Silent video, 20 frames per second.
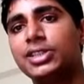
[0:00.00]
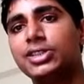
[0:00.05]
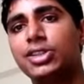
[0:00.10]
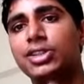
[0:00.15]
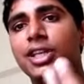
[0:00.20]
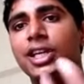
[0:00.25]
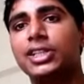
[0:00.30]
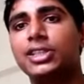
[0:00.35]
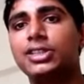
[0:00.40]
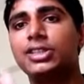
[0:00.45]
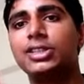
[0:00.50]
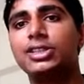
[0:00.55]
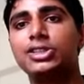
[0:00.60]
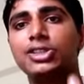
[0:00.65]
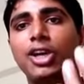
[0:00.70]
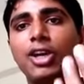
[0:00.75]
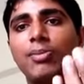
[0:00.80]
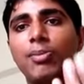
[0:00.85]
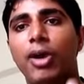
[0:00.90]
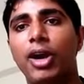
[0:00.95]
so that
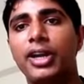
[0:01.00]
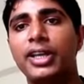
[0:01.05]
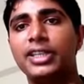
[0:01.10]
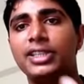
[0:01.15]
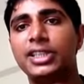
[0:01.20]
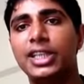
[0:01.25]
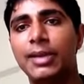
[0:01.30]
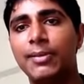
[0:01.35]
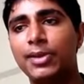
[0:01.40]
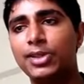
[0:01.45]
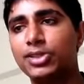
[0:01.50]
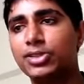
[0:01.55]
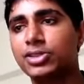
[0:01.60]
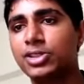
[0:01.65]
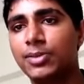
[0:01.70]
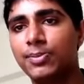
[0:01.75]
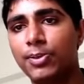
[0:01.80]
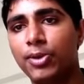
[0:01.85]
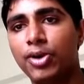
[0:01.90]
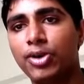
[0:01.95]
your body is able to
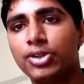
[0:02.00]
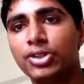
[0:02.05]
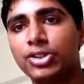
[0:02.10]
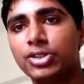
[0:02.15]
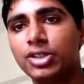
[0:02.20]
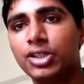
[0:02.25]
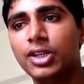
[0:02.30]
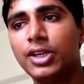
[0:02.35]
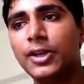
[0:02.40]
support